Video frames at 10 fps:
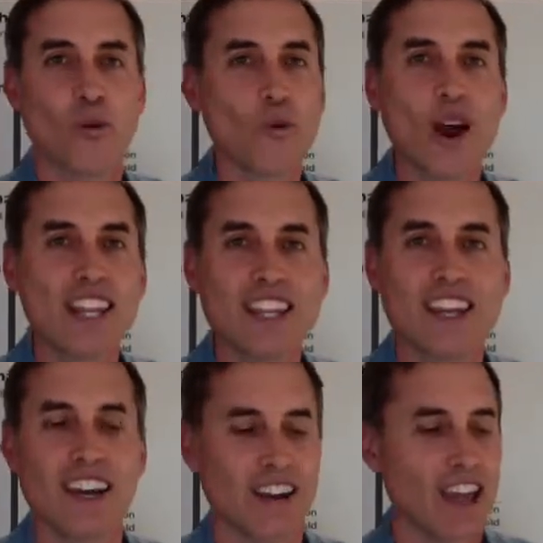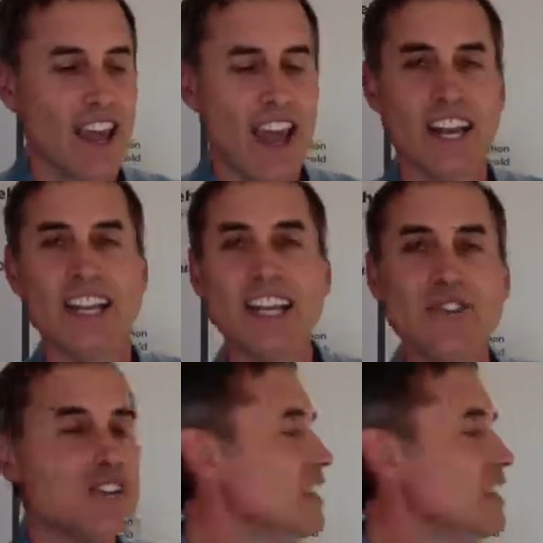right there. And even